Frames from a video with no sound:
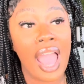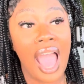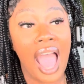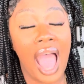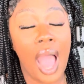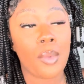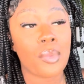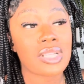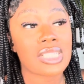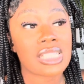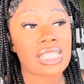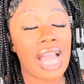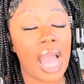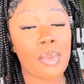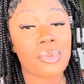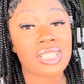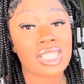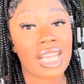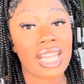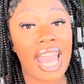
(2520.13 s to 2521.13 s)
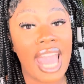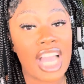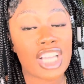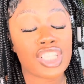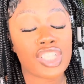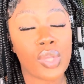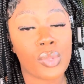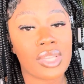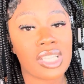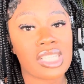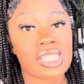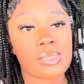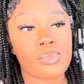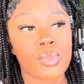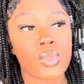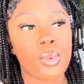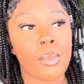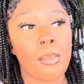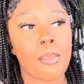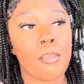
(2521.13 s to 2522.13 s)
I was going to actually only
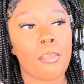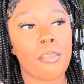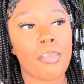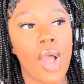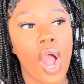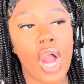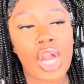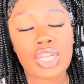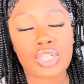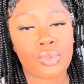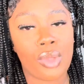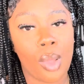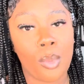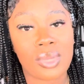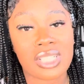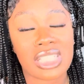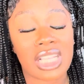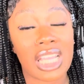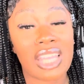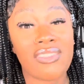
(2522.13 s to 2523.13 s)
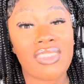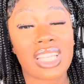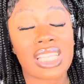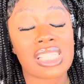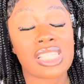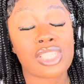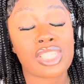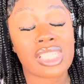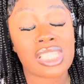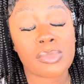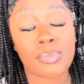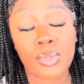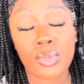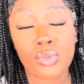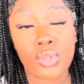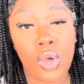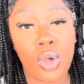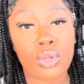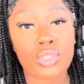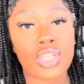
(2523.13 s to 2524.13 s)
dispute partial. I wasn't even going to dispute
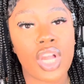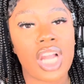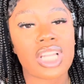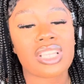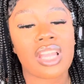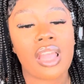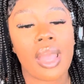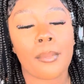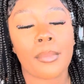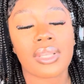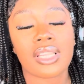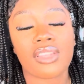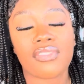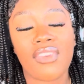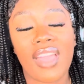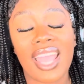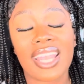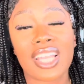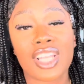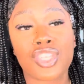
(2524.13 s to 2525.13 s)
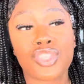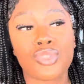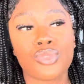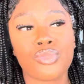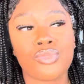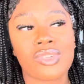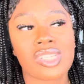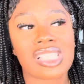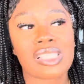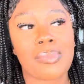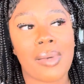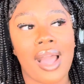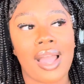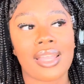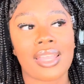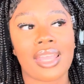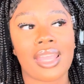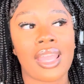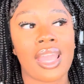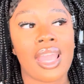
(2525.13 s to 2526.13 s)
the whole charge. But the fact that you
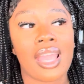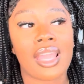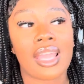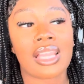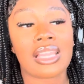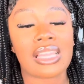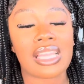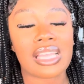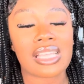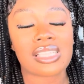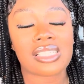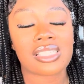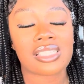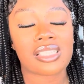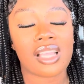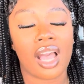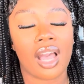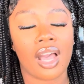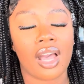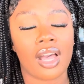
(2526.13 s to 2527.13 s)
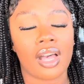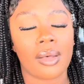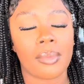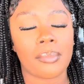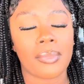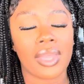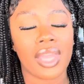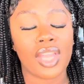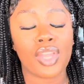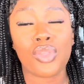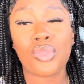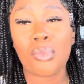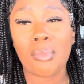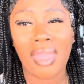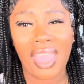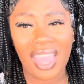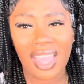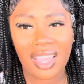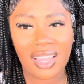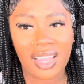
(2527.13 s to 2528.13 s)
responded this
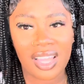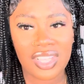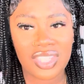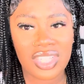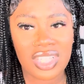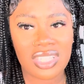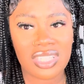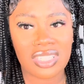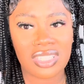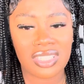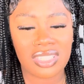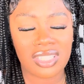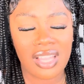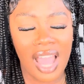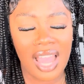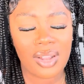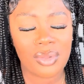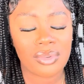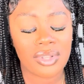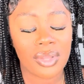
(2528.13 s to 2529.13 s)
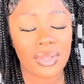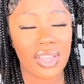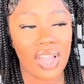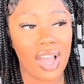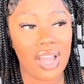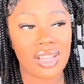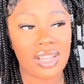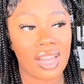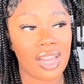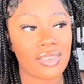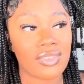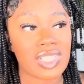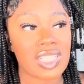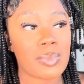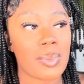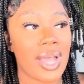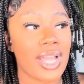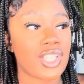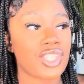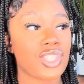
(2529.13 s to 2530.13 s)
inhumane and just, I don't know, y'all, her
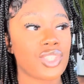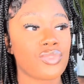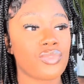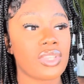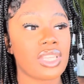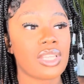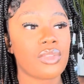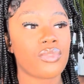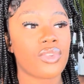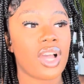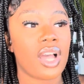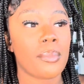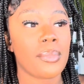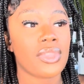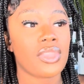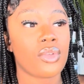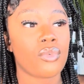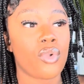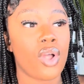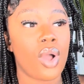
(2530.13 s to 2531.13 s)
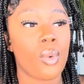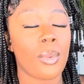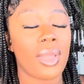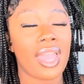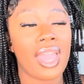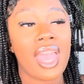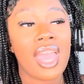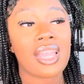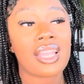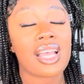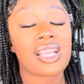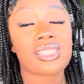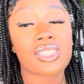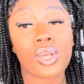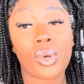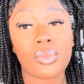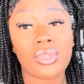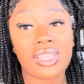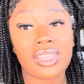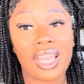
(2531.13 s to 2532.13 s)
response just really rubbed me the wrong way. That's the
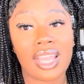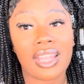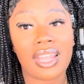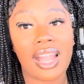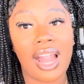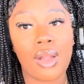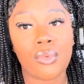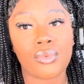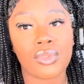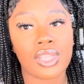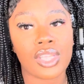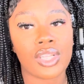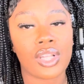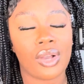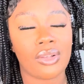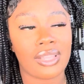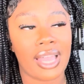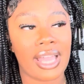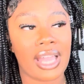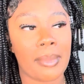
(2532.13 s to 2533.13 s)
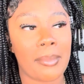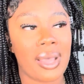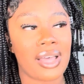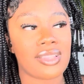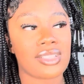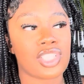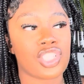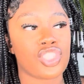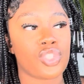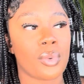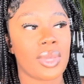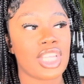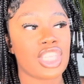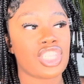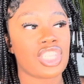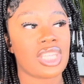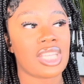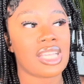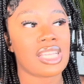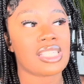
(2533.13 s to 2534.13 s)
only thing that I really don't like about the
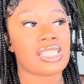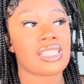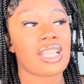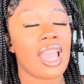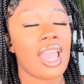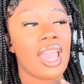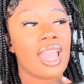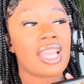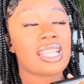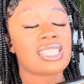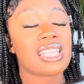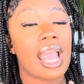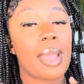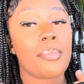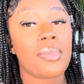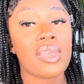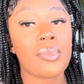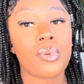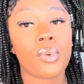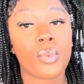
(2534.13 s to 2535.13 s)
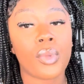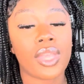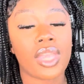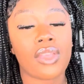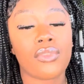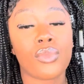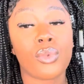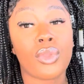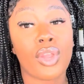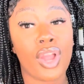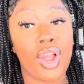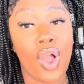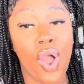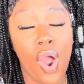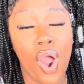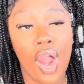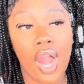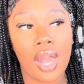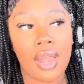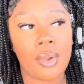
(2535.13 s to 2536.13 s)
situation is that people will give you their
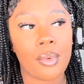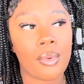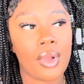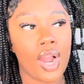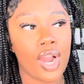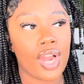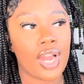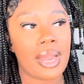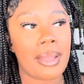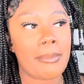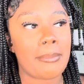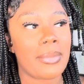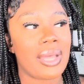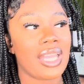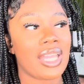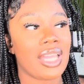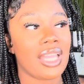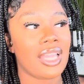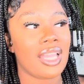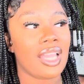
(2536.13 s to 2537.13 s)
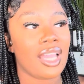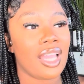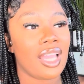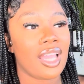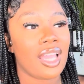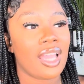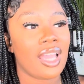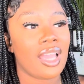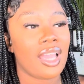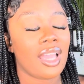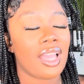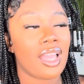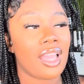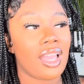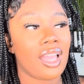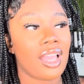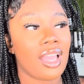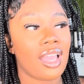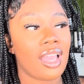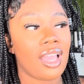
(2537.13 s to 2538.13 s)
hard-earned money,
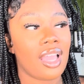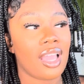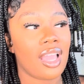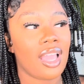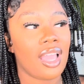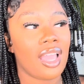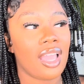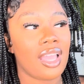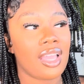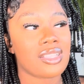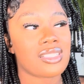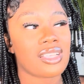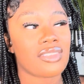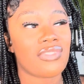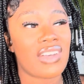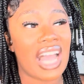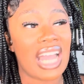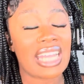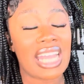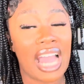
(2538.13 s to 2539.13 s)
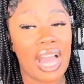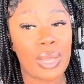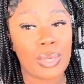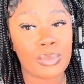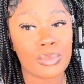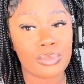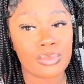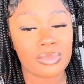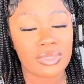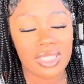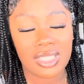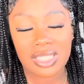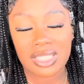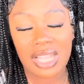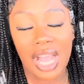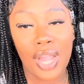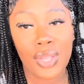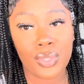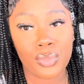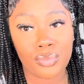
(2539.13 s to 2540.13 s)
and to find out this is
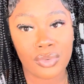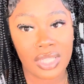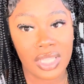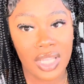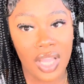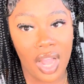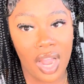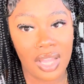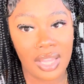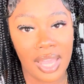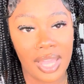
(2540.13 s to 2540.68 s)
how you really are.